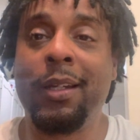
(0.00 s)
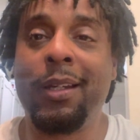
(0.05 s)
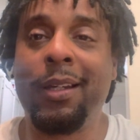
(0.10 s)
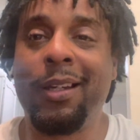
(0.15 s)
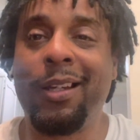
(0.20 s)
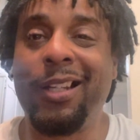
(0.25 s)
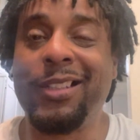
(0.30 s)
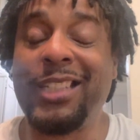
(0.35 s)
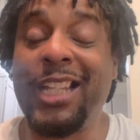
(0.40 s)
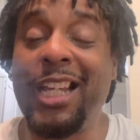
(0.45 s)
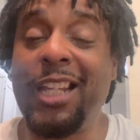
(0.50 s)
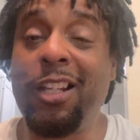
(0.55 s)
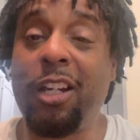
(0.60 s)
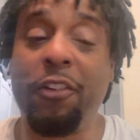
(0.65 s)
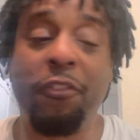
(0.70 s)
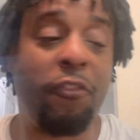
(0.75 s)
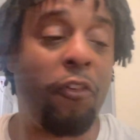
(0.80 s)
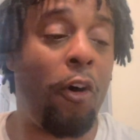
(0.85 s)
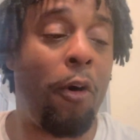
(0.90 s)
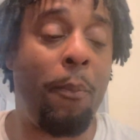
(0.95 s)
Because they
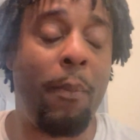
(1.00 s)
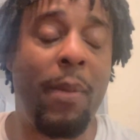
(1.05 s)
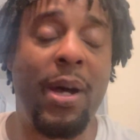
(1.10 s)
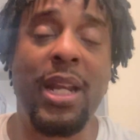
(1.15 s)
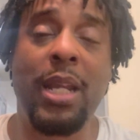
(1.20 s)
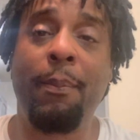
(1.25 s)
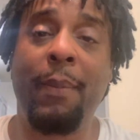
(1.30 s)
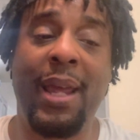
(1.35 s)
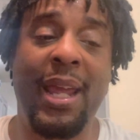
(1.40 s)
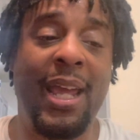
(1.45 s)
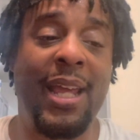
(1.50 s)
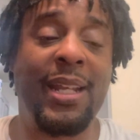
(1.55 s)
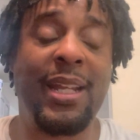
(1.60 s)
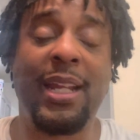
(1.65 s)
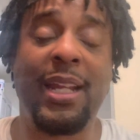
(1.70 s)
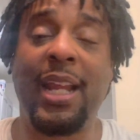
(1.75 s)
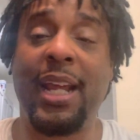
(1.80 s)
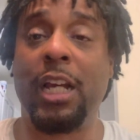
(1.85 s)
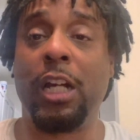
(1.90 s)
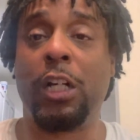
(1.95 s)
looking for a money man that
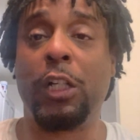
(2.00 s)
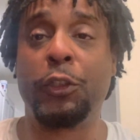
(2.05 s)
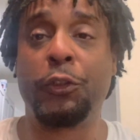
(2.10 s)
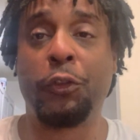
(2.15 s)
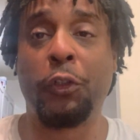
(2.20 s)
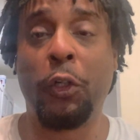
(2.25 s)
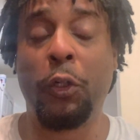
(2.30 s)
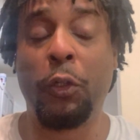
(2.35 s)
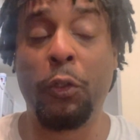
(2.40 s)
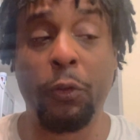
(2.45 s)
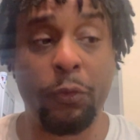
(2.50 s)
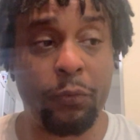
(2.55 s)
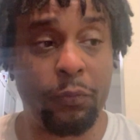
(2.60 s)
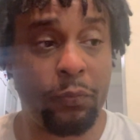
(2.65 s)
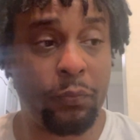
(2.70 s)
they can control.